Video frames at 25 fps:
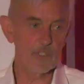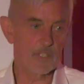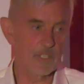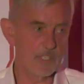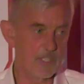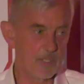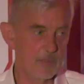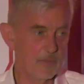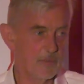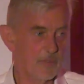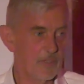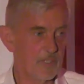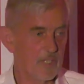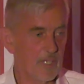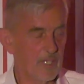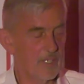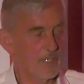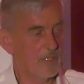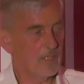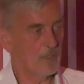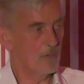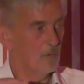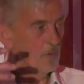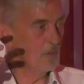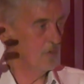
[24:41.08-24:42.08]
systems
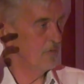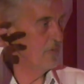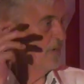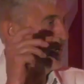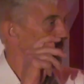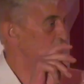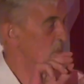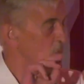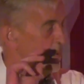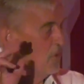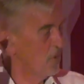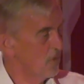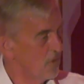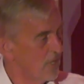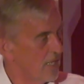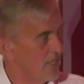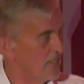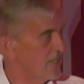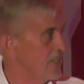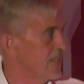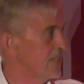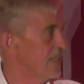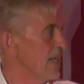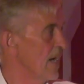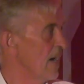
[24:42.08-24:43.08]
together, all the phone, all
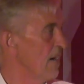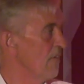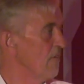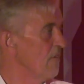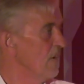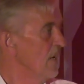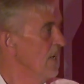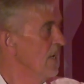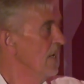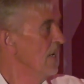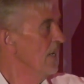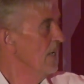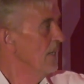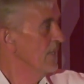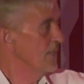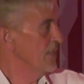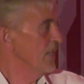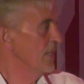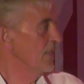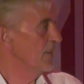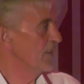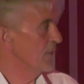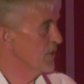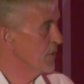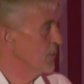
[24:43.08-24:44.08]
that stuff,
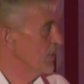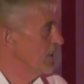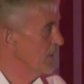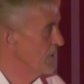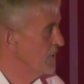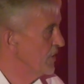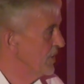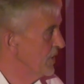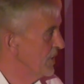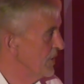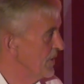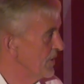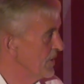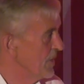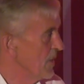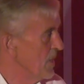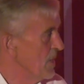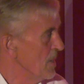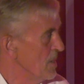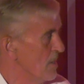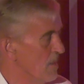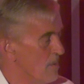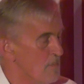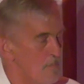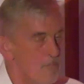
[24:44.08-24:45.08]
turned the switches,
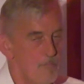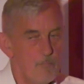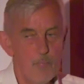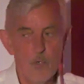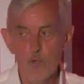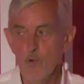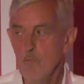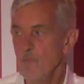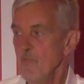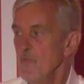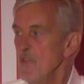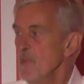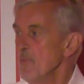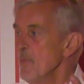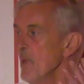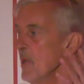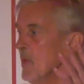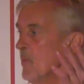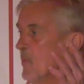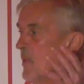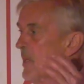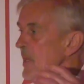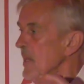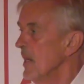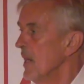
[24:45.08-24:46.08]
and boom,
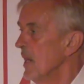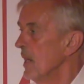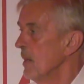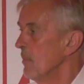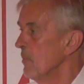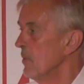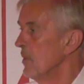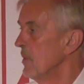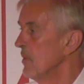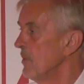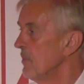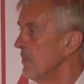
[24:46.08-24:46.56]
demand went up.